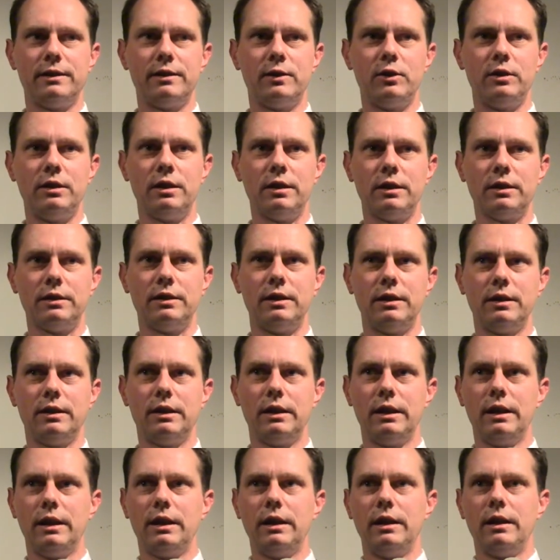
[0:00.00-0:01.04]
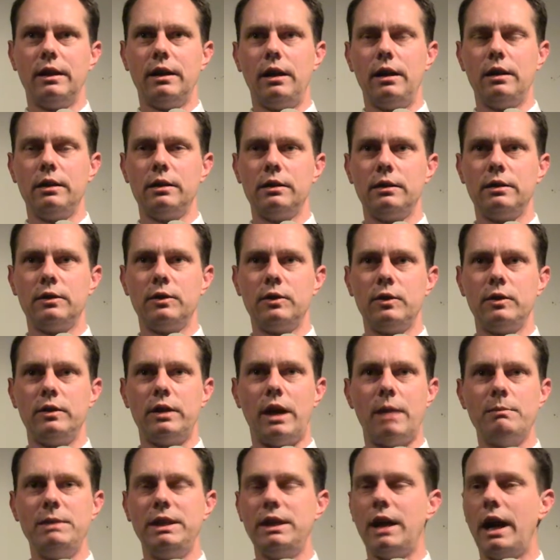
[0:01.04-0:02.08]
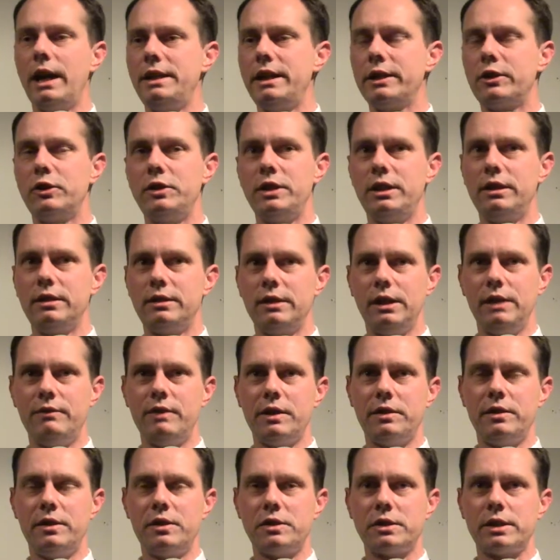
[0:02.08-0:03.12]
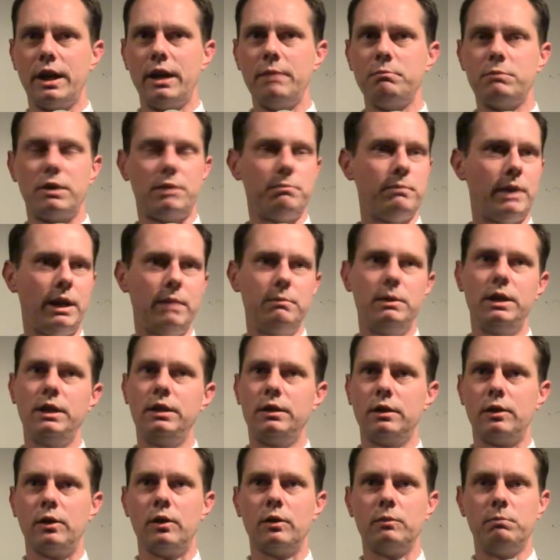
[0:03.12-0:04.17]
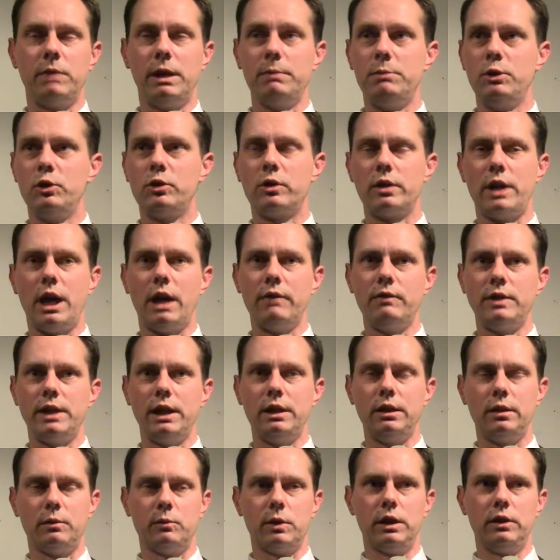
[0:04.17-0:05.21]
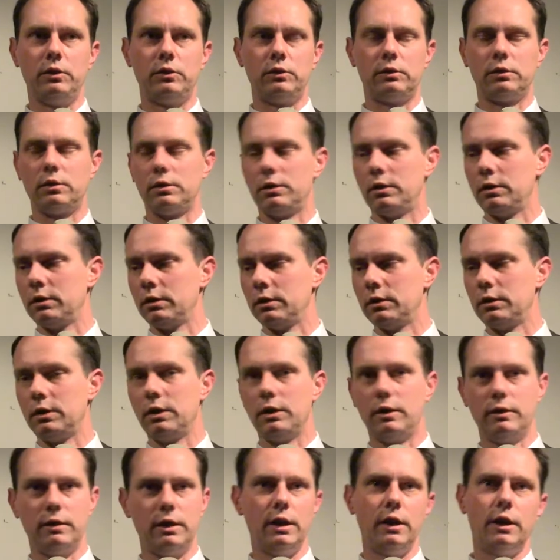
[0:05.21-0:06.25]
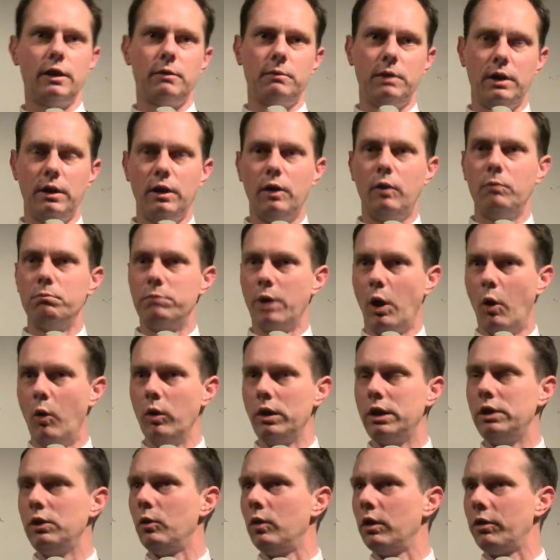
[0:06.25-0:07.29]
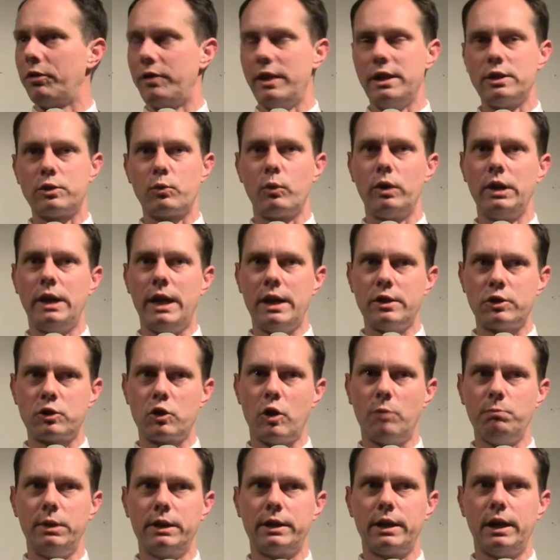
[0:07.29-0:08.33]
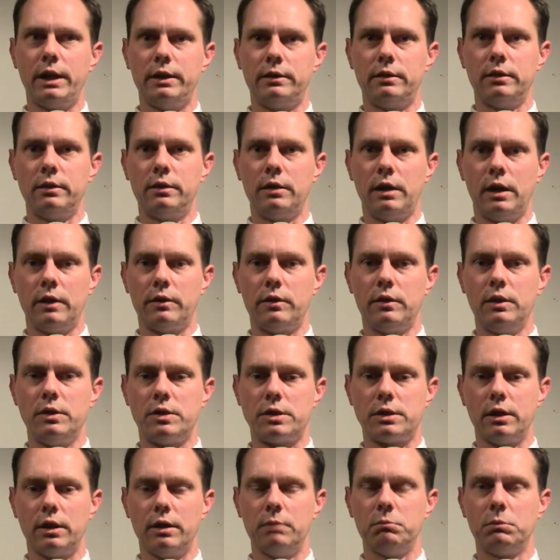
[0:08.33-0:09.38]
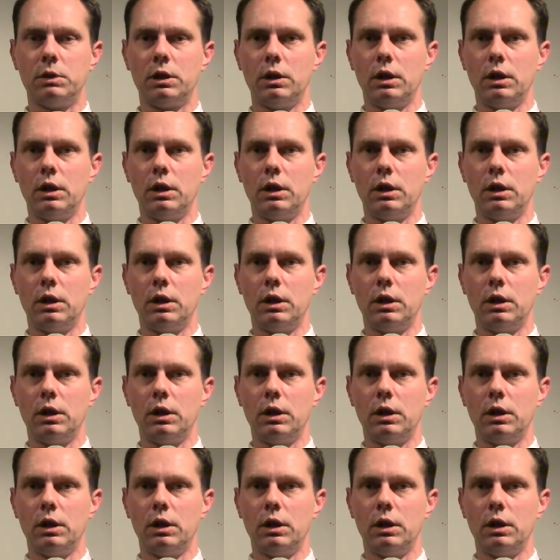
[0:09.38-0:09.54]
Yeah. I mean, Heidegger didn't live at this time, but maybe, you know, maybe you could have it anyways. All in all, things were less complicated at this time.